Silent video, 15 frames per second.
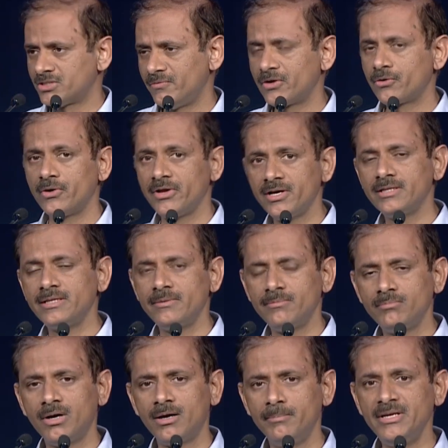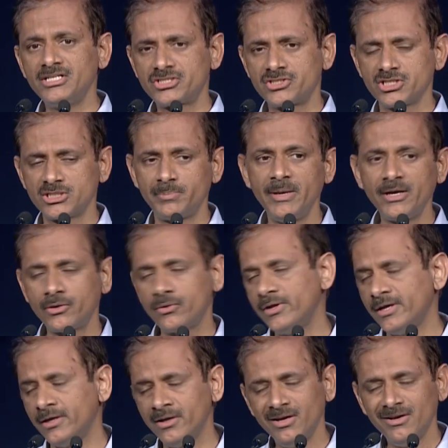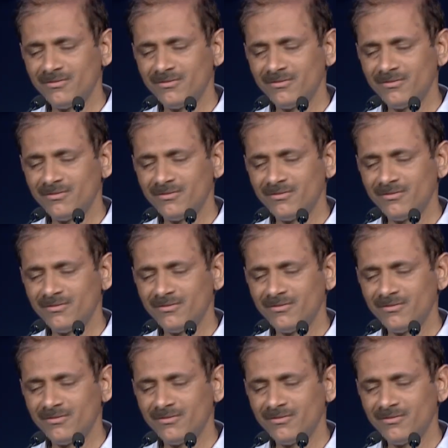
and we could hear the ministers speak today.